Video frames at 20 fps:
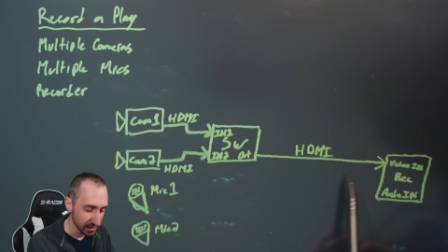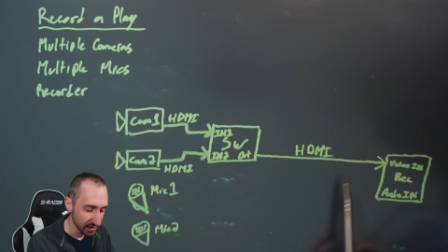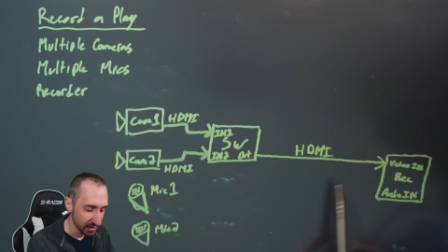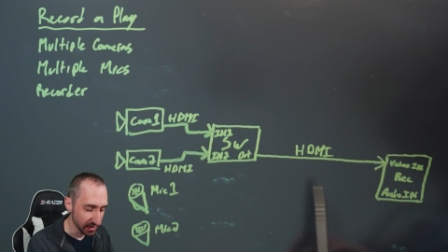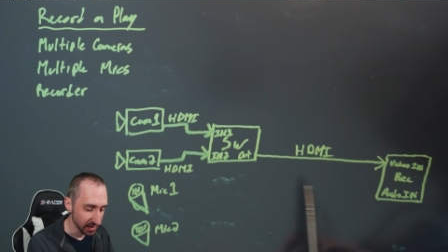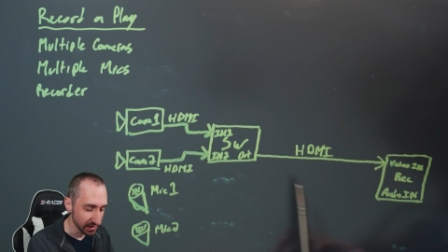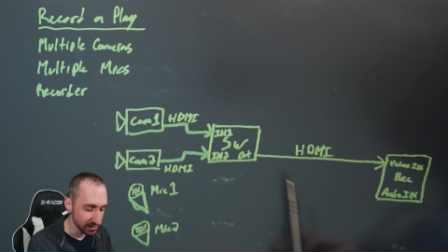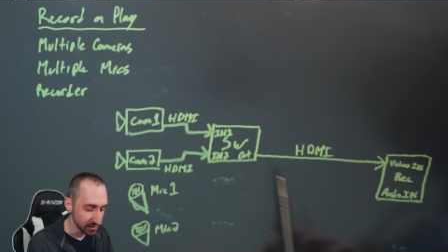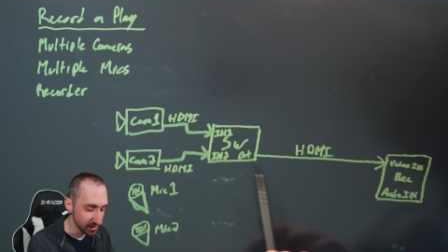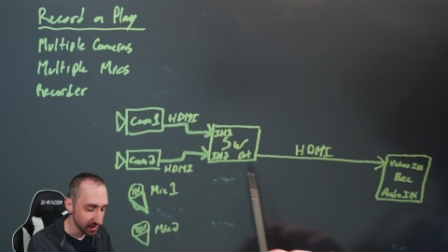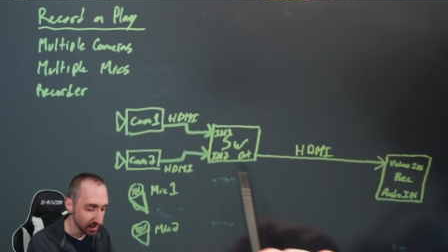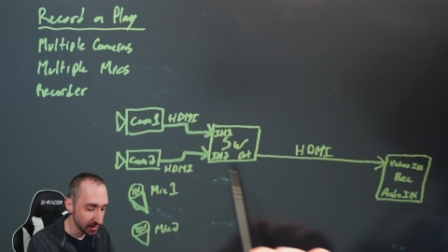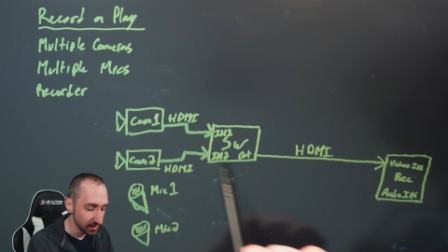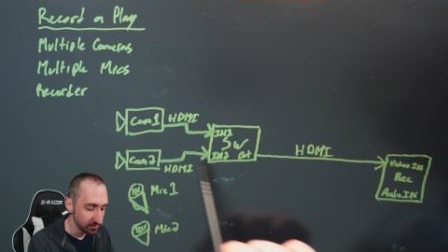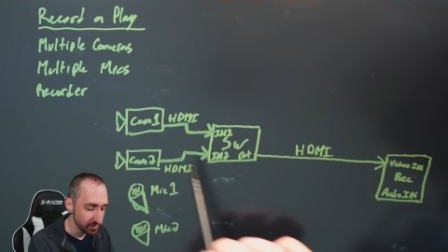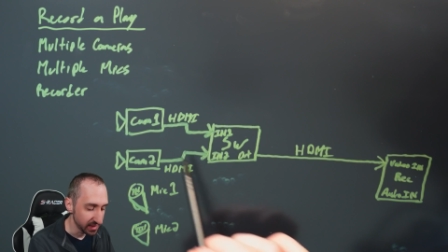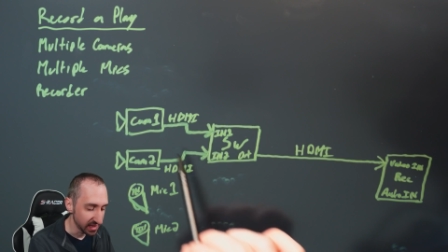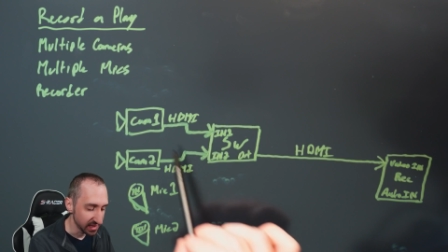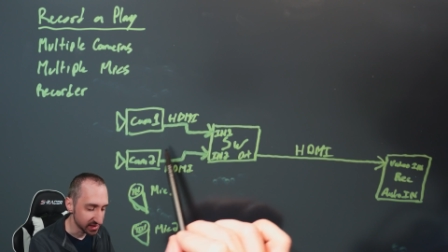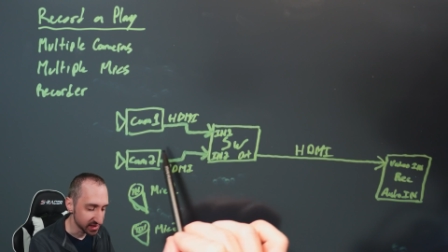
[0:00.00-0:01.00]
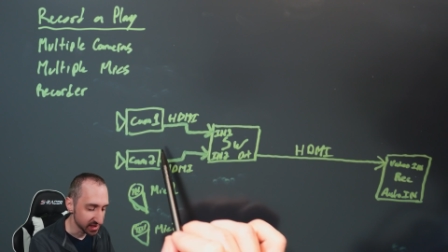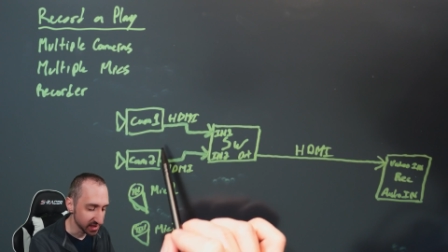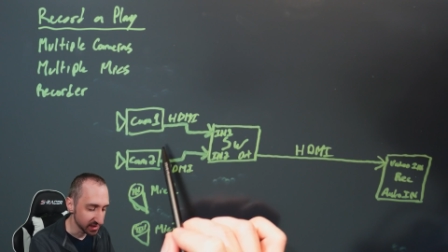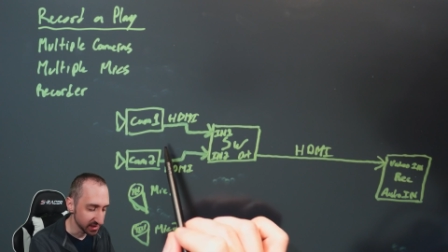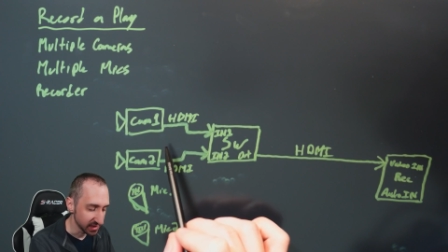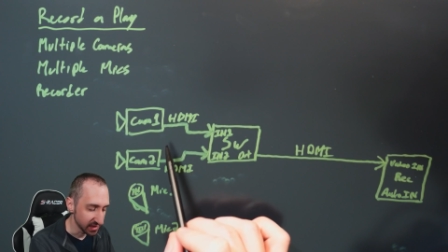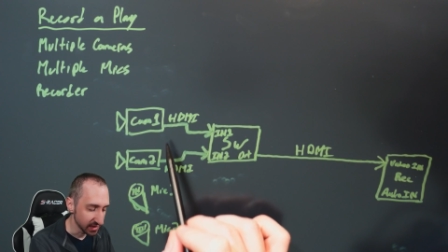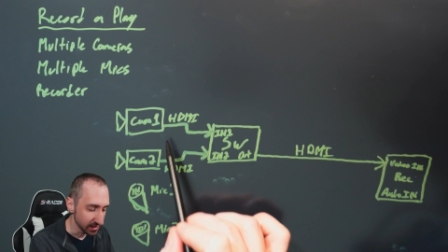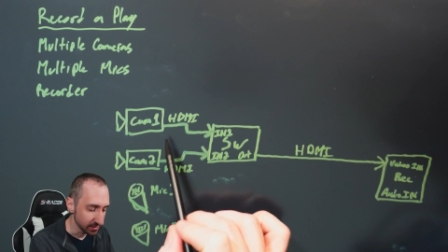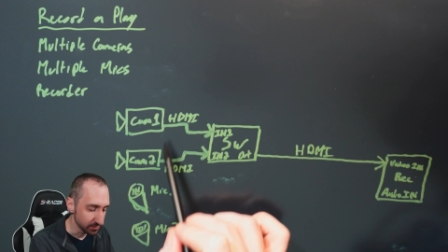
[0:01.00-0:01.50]
And based on
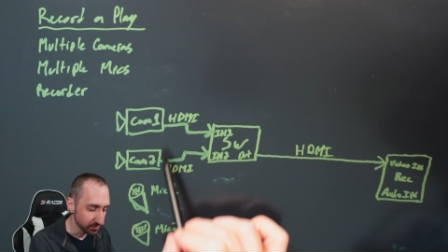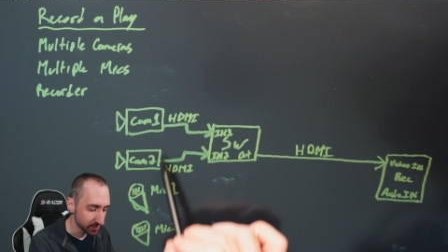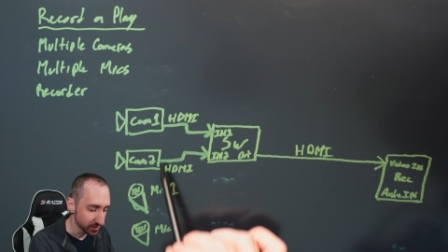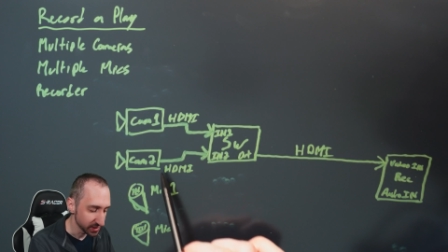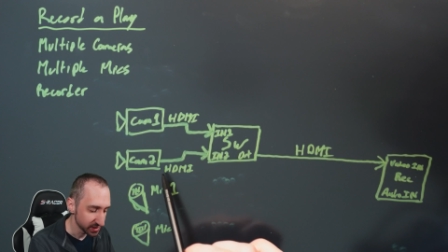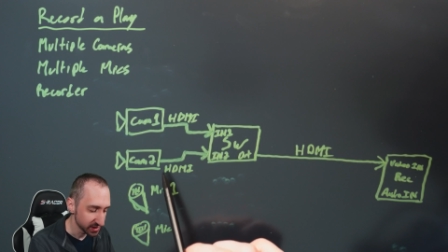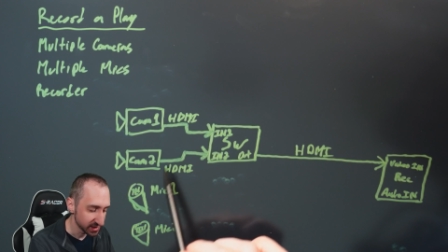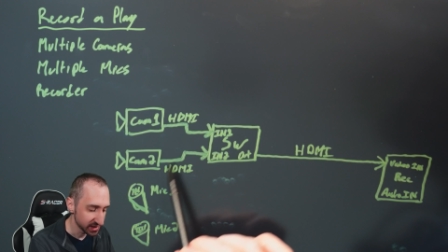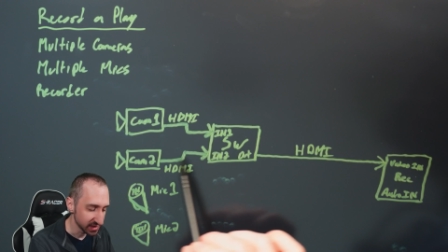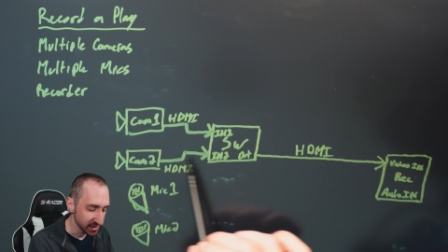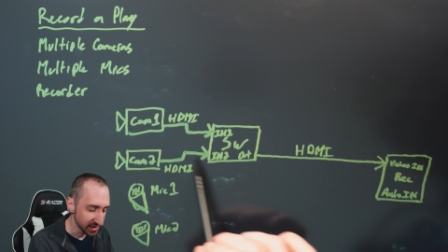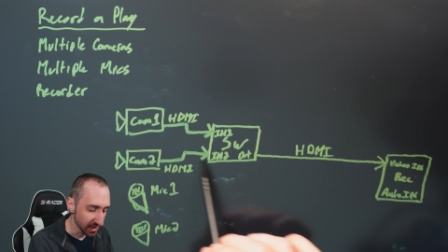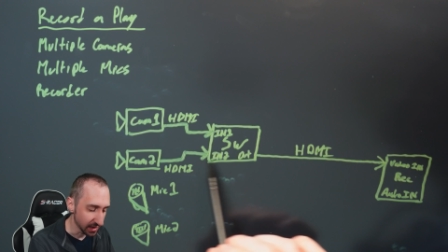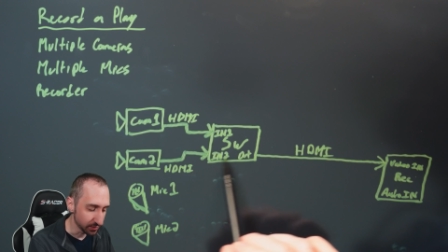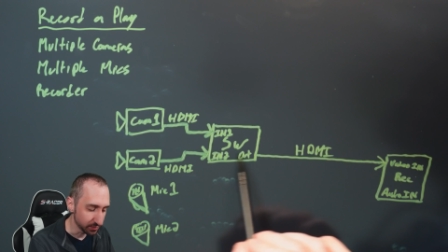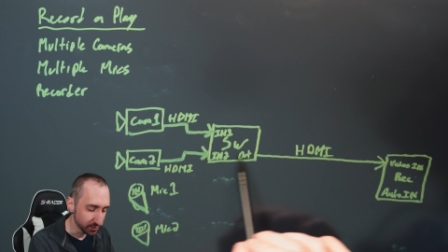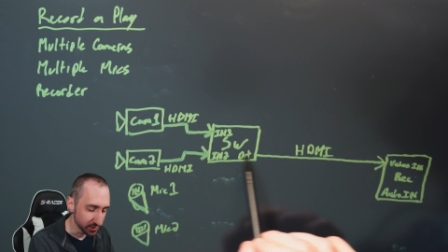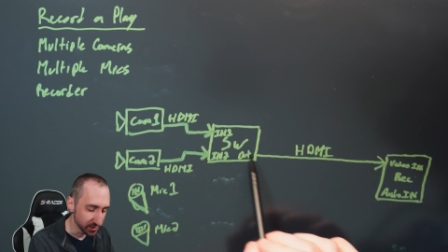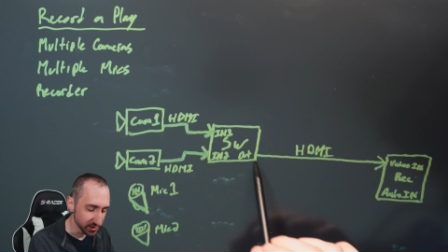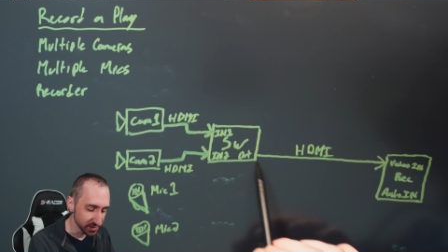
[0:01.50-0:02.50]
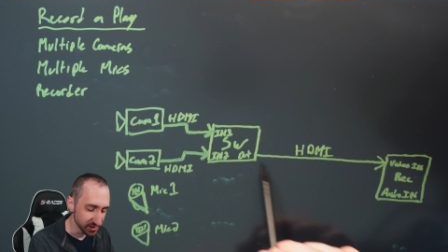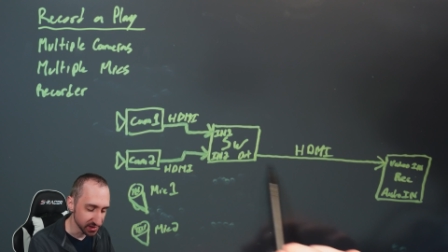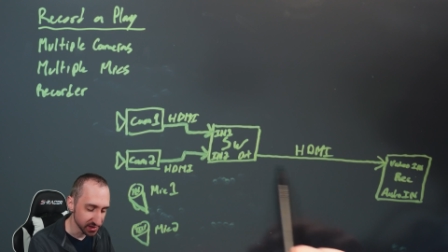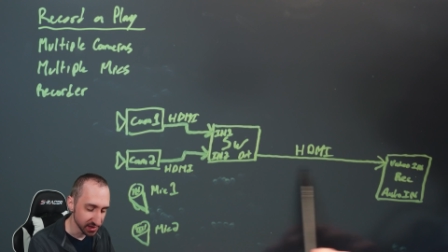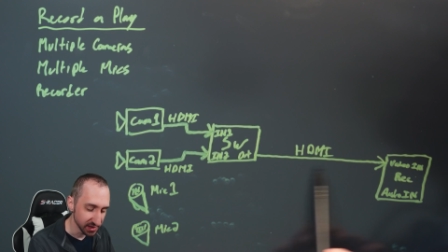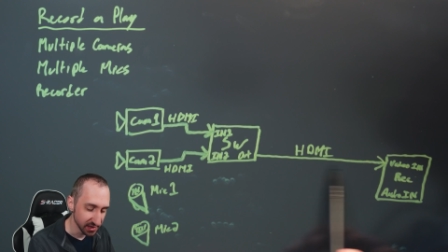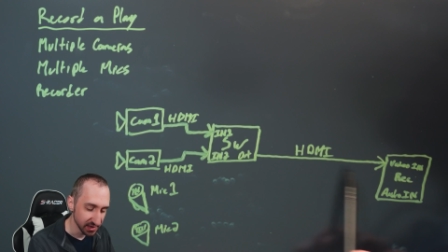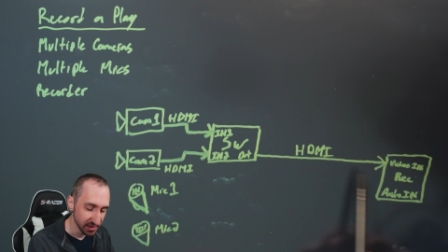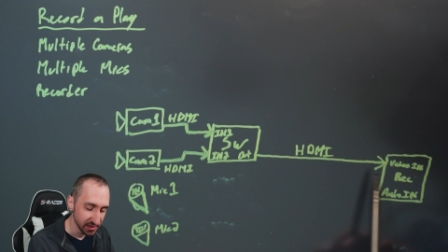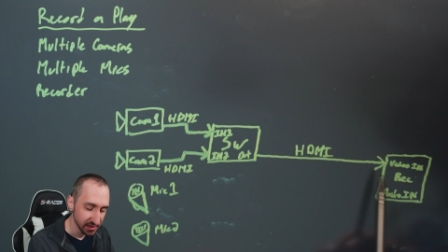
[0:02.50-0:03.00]
the inputs and the outputs